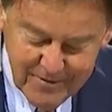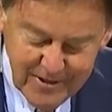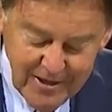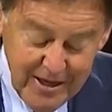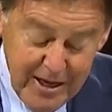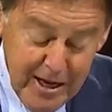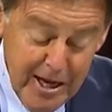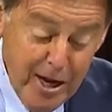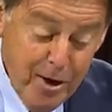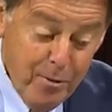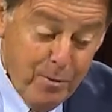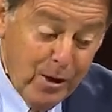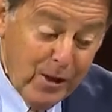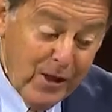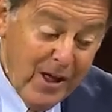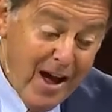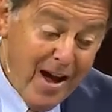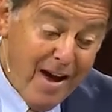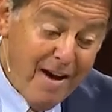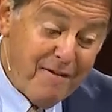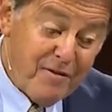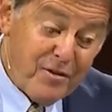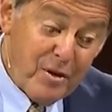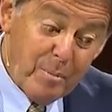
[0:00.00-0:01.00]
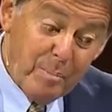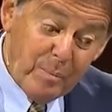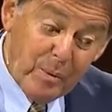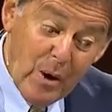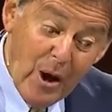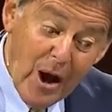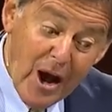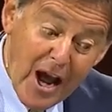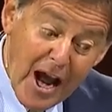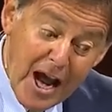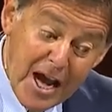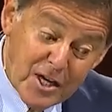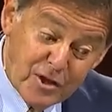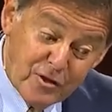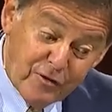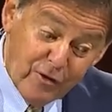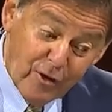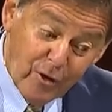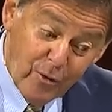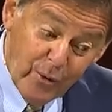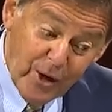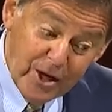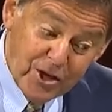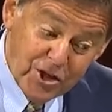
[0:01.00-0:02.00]
He will have the prize
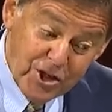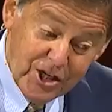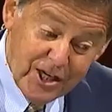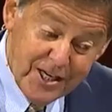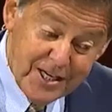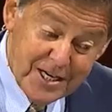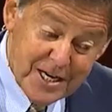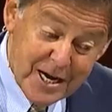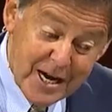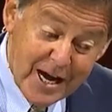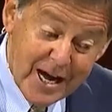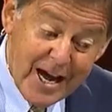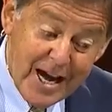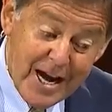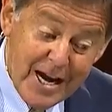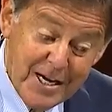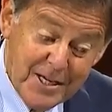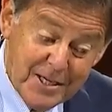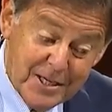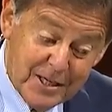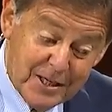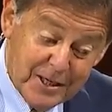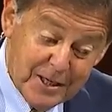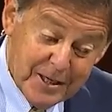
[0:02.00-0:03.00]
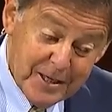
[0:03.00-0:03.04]
for which He died